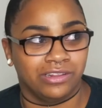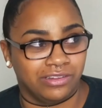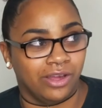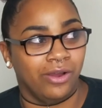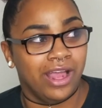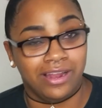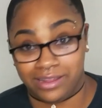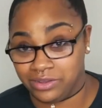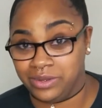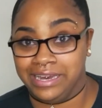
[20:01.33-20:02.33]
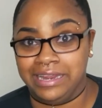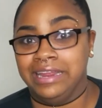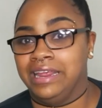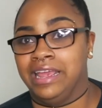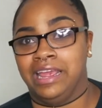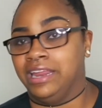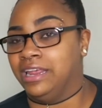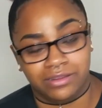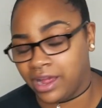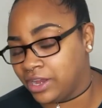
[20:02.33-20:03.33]
So that's what I did,
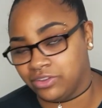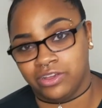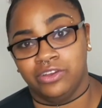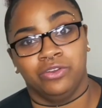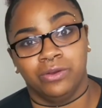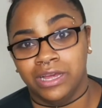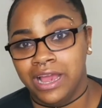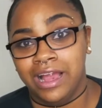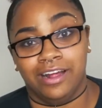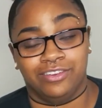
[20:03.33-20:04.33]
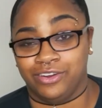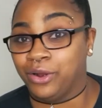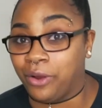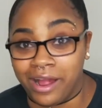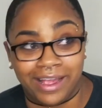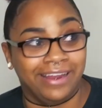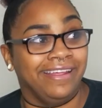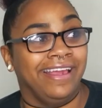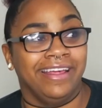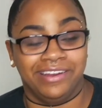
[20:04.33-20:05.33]
and I just couldn't do it. I started crying,
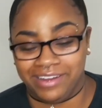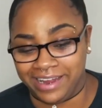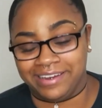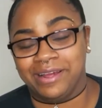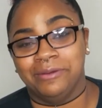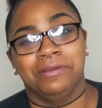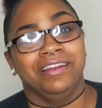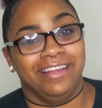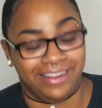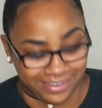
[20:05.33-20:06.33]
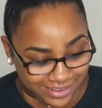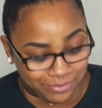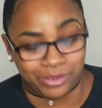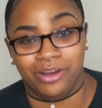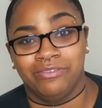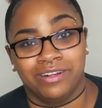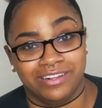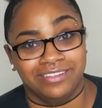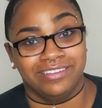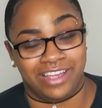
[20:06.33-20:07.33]
and they had to come in and get me off
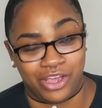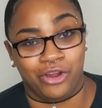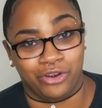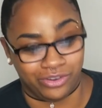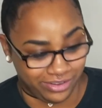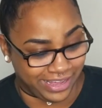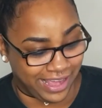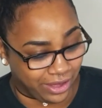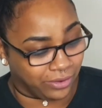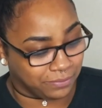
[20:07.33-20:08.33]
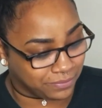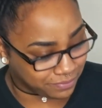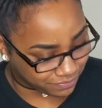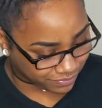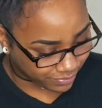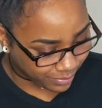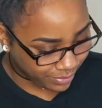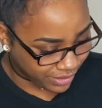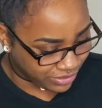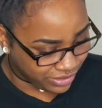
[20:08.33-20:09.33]
because it hurt like hell.
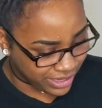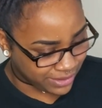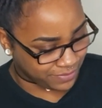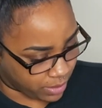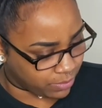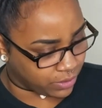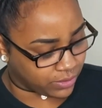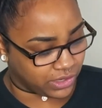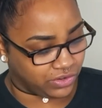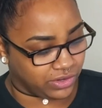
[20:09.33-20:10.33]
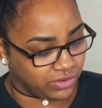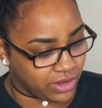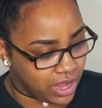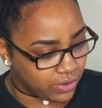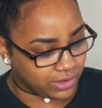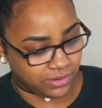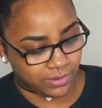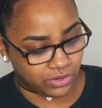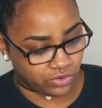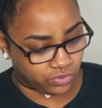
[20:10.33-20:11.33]
So yeah, a couple more questions. Question
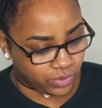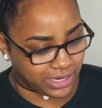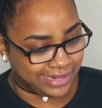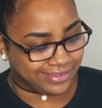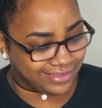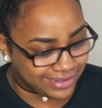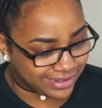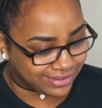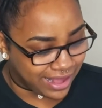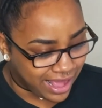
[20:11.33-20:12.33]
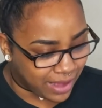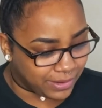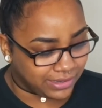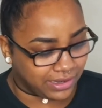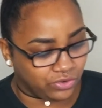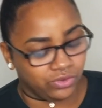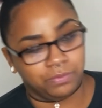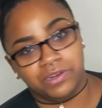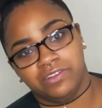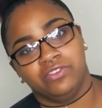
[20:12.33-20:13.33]
number 26. How many tattoos,
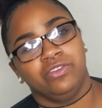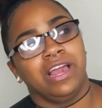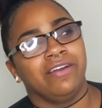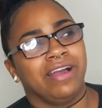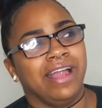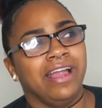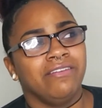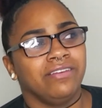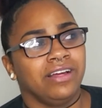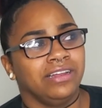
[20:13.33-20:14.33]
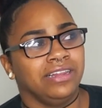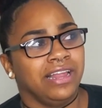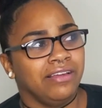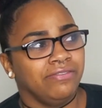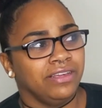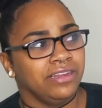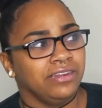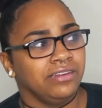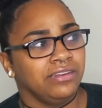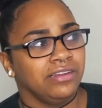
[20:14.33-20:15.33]
piercings do you have? I have
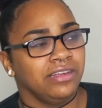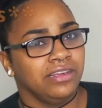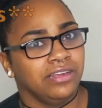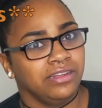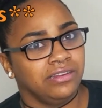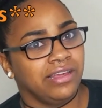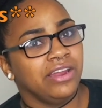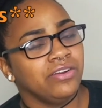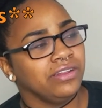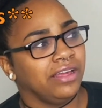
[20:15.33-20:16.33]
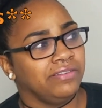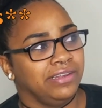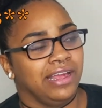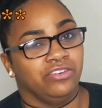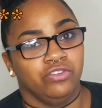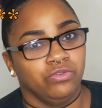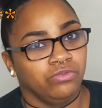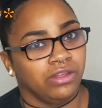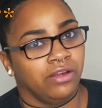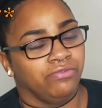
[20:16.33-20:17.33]
10 or 11
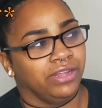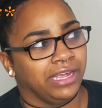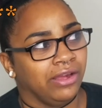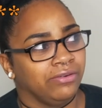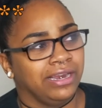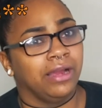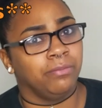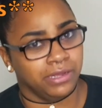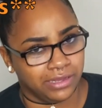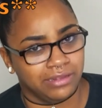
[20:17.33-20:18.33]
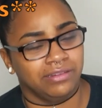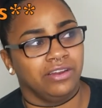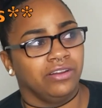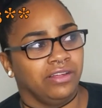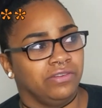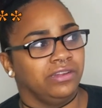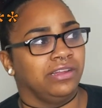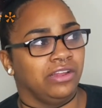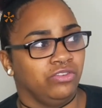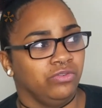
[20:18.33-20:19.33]
tattoos. I don't feel like counting right now, but yes, 10 or 11
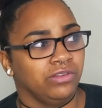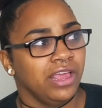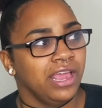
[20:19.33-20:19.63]
tattoos.